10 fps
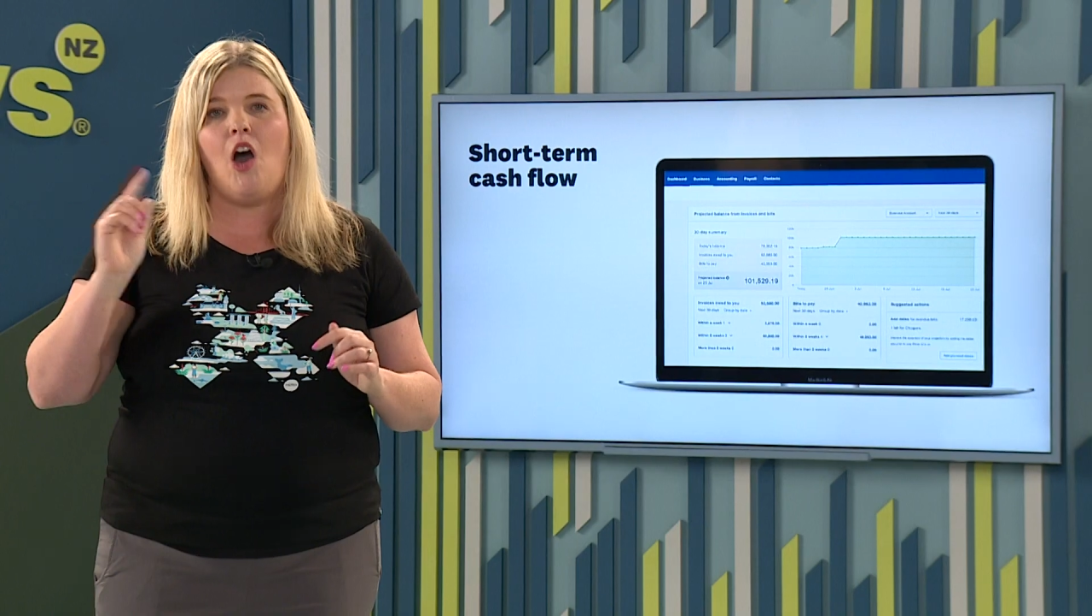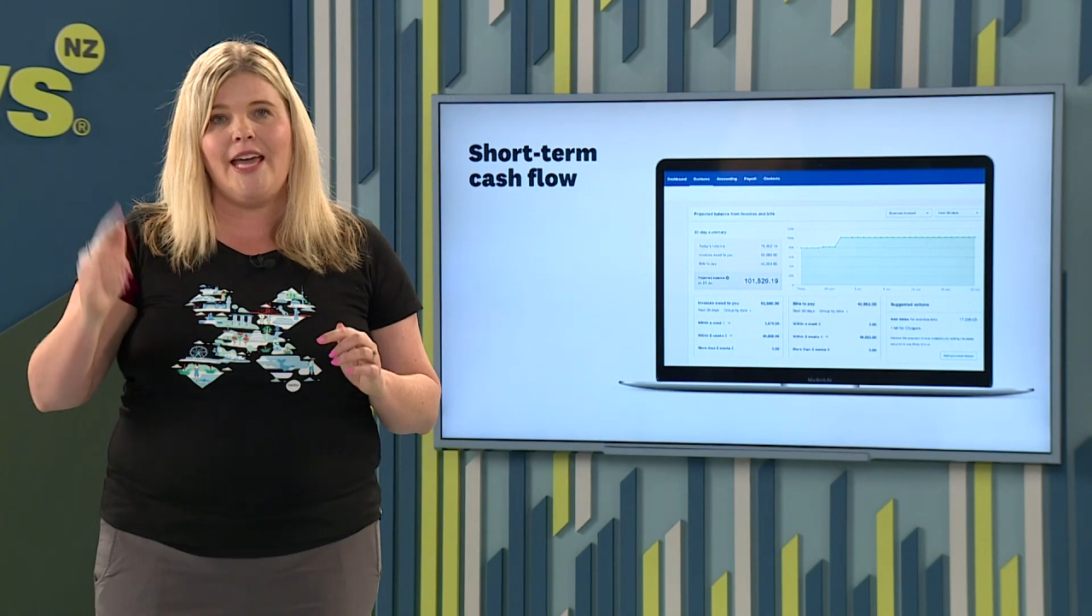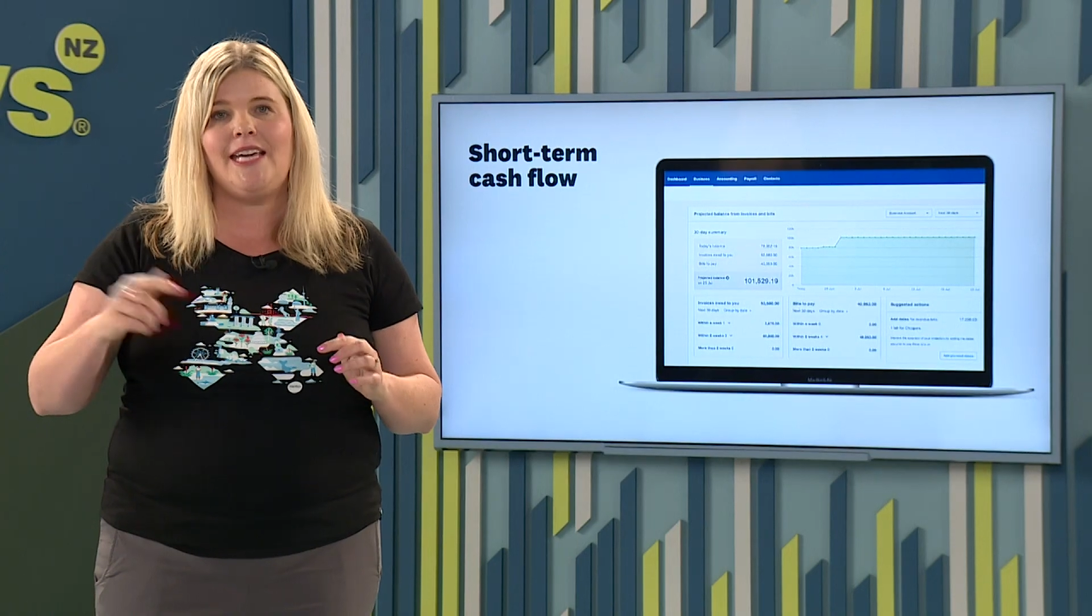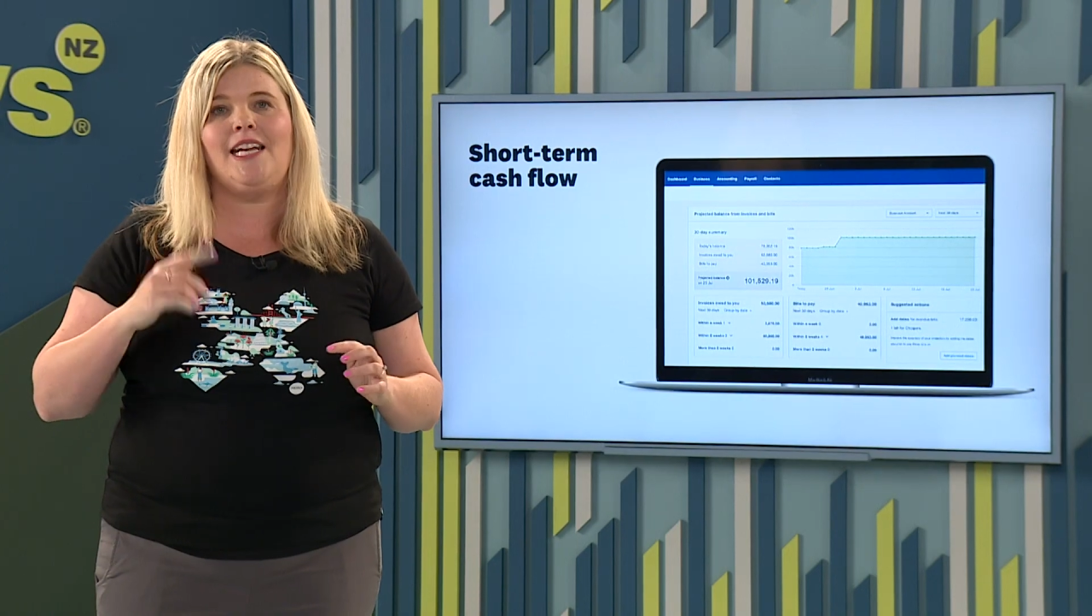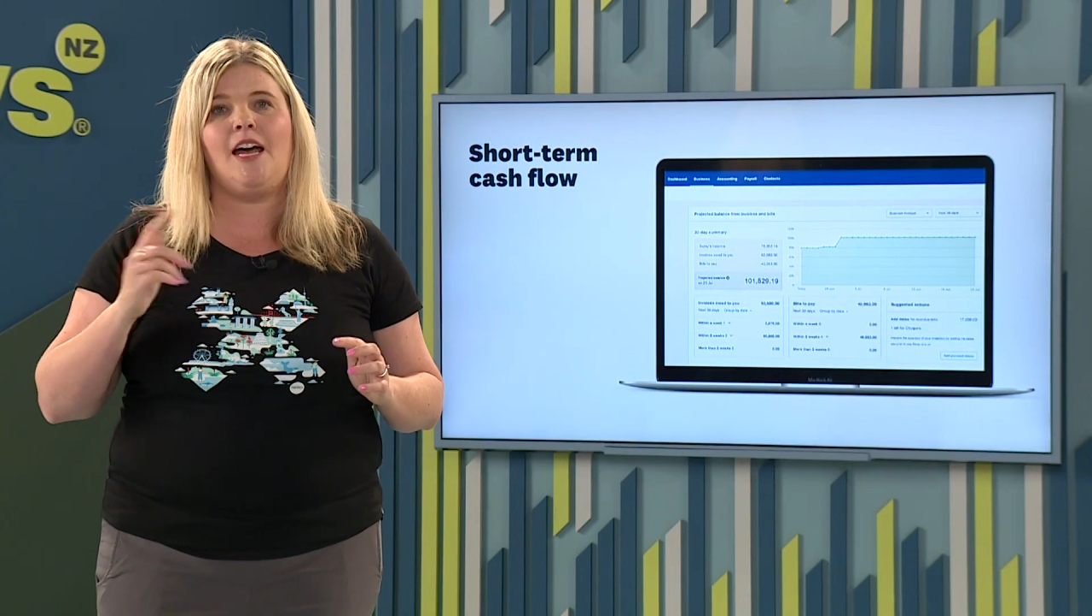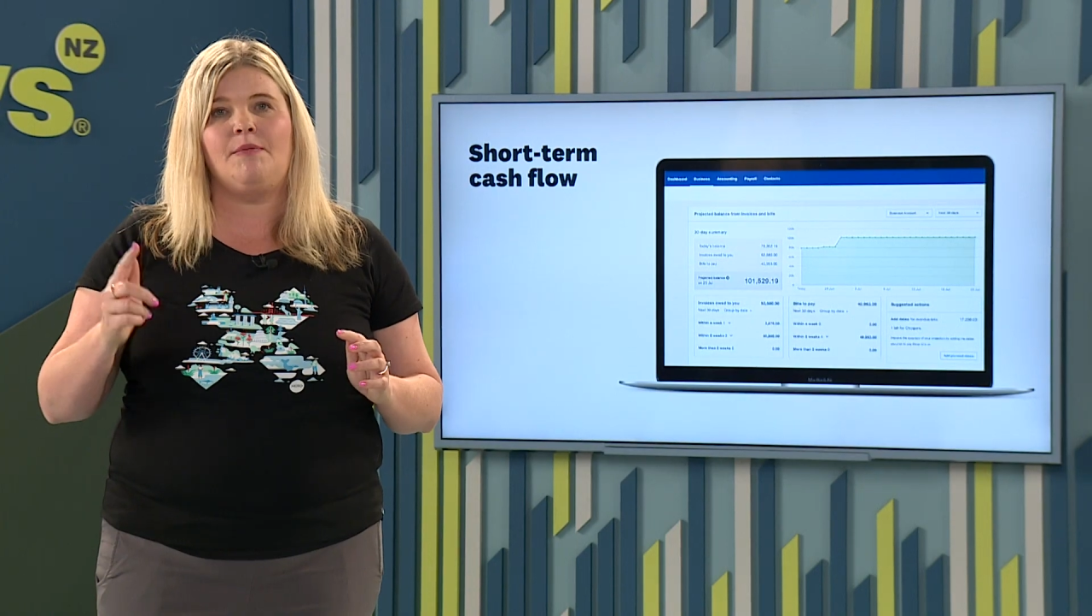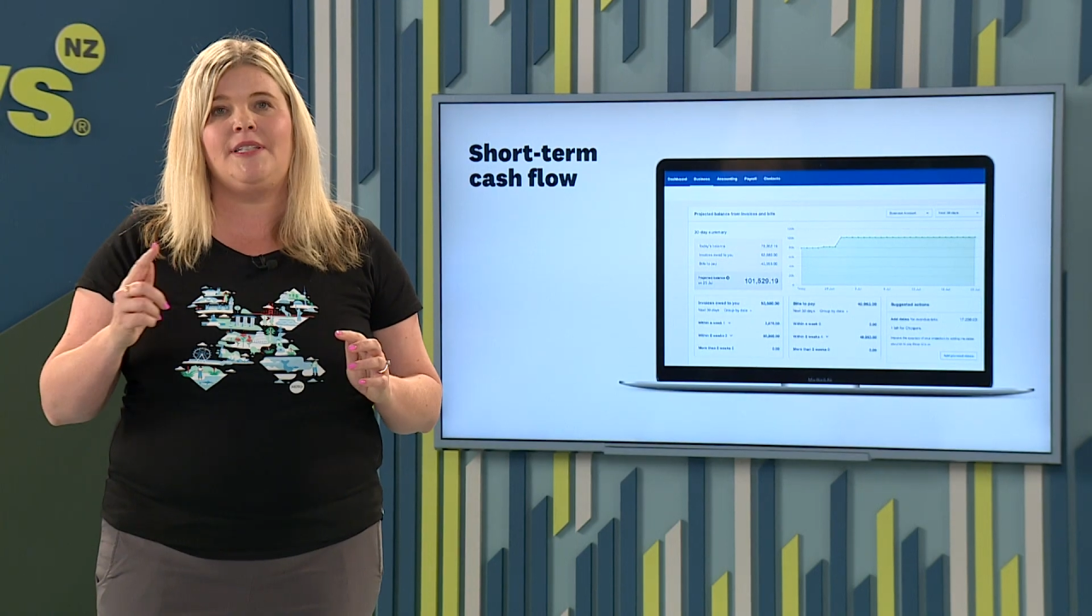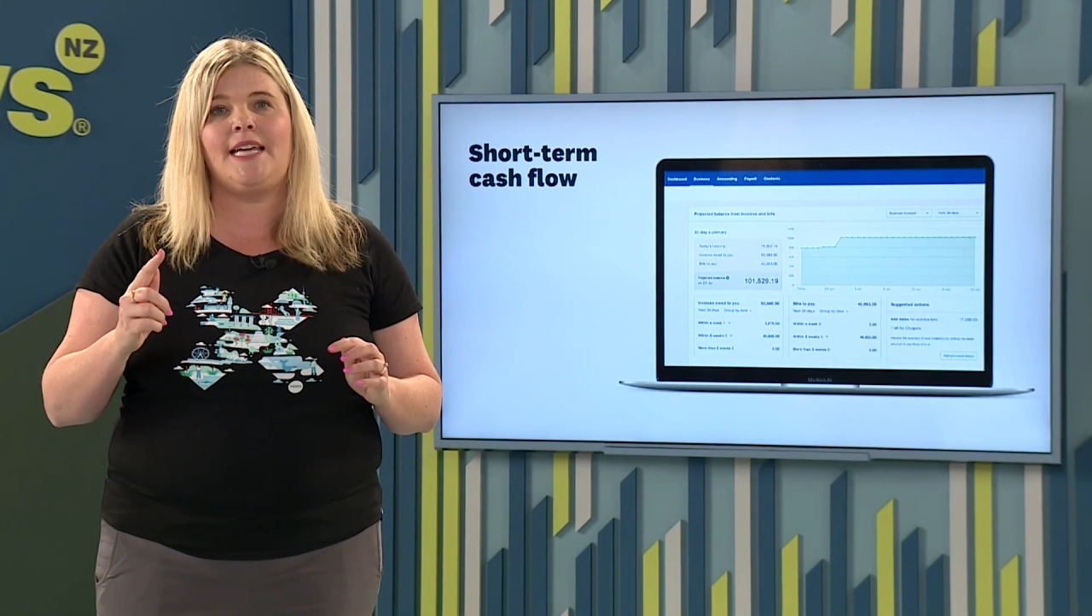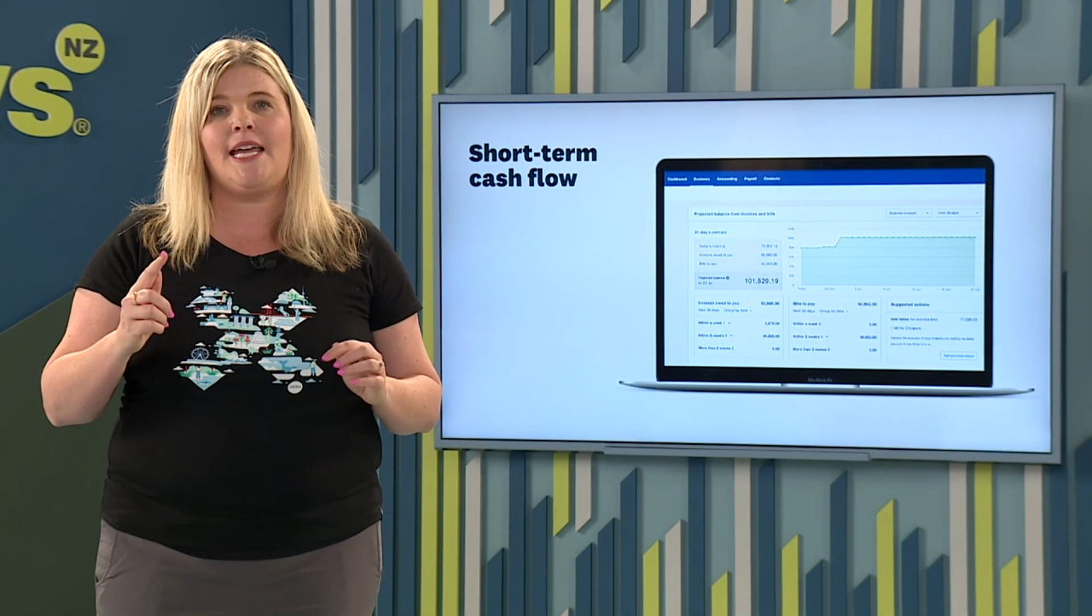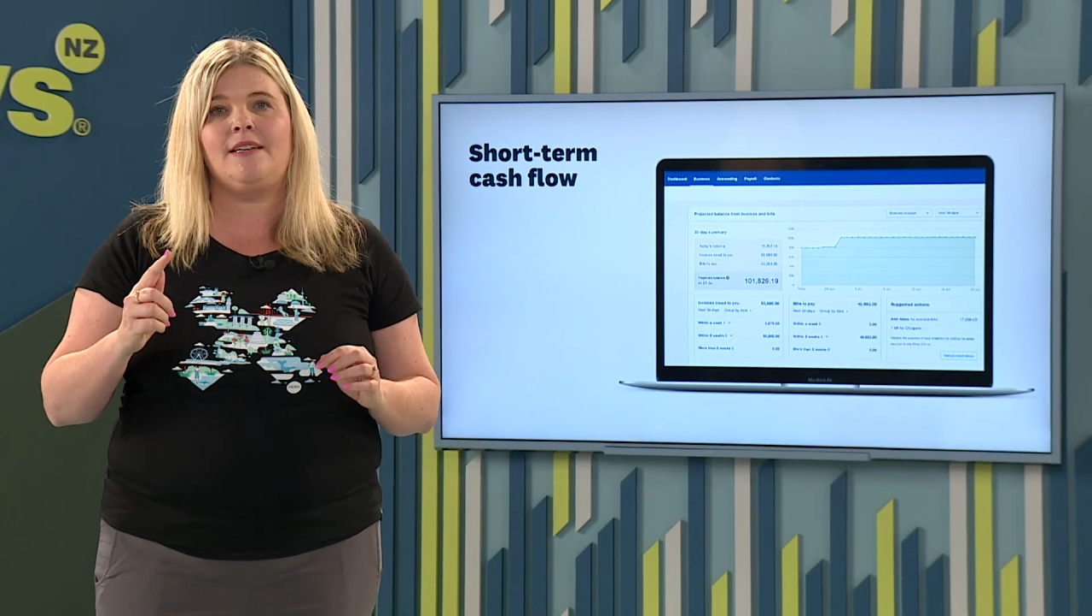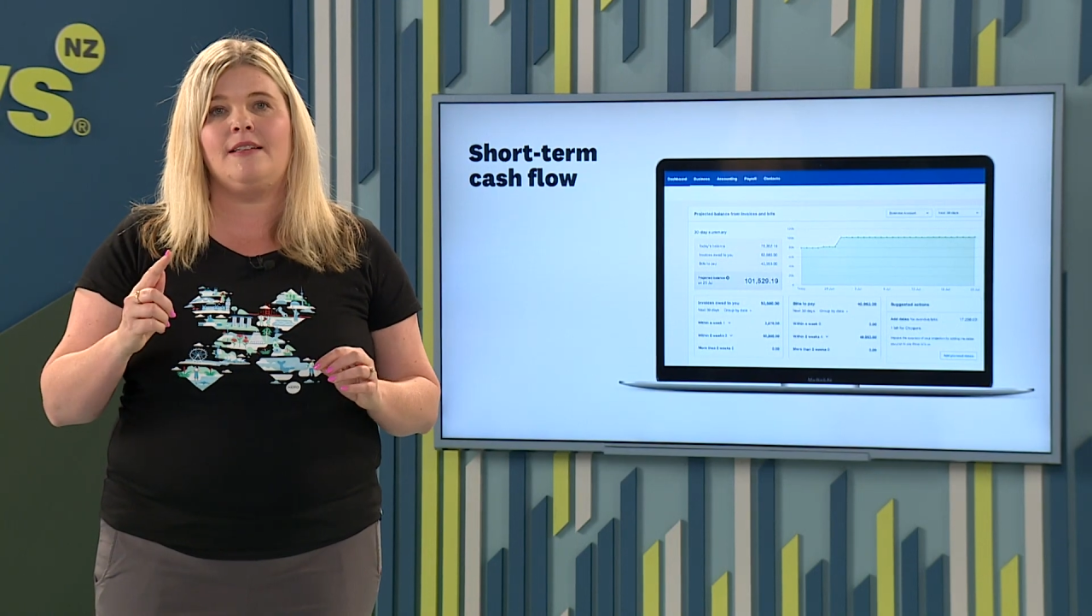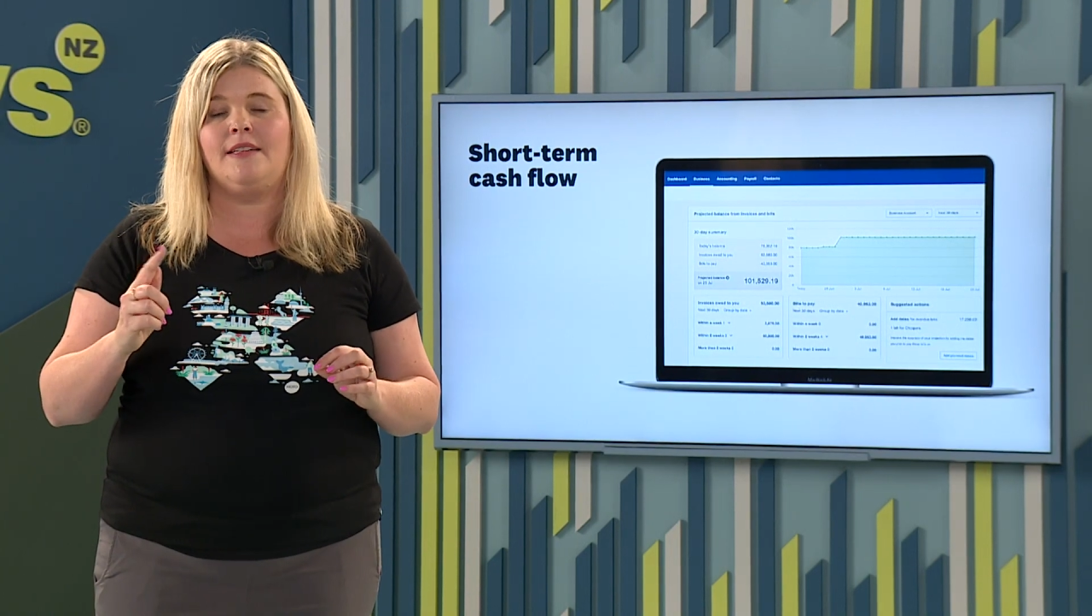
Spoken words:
I can update